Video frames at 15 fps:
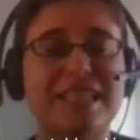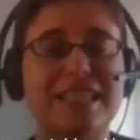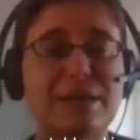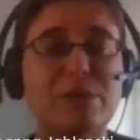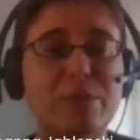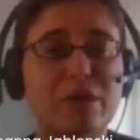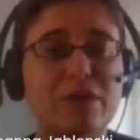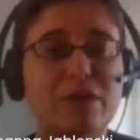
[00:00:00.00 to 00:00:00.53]

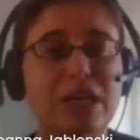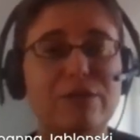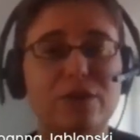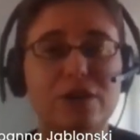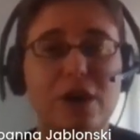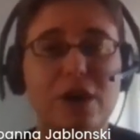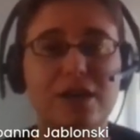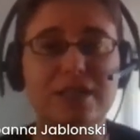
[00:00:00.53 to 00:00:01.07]
Skimmability
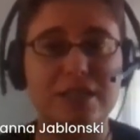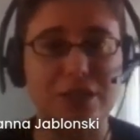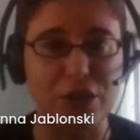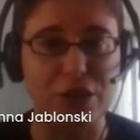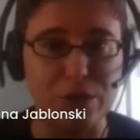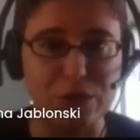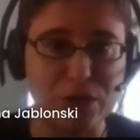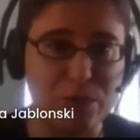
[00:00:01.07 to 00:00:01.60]
for docs is
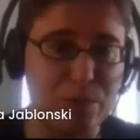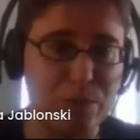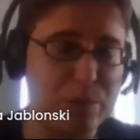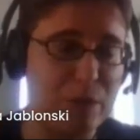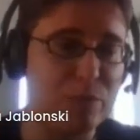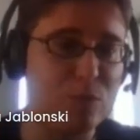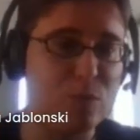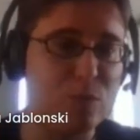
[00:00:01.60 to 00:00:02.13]
huge.
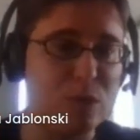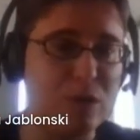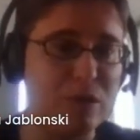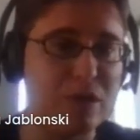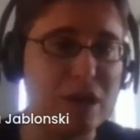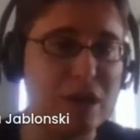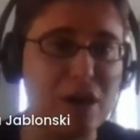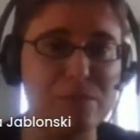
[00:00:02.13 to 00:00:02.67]
People
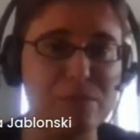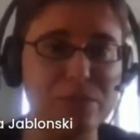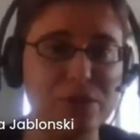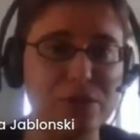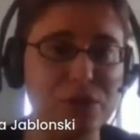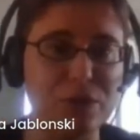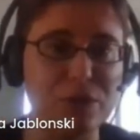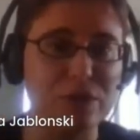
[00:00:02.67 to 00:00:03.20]
will
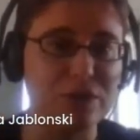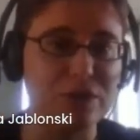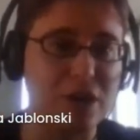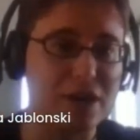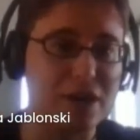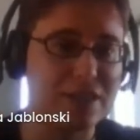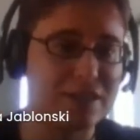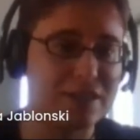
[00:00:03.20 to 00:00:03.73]
come to your
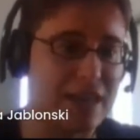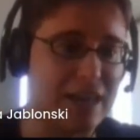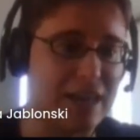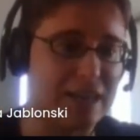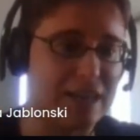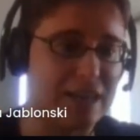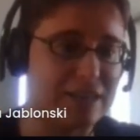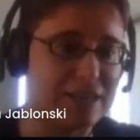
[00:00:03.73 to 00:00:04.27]
docs
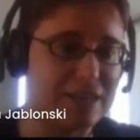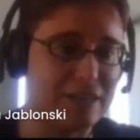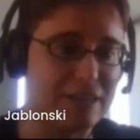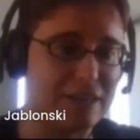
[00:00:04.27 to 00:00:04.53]
and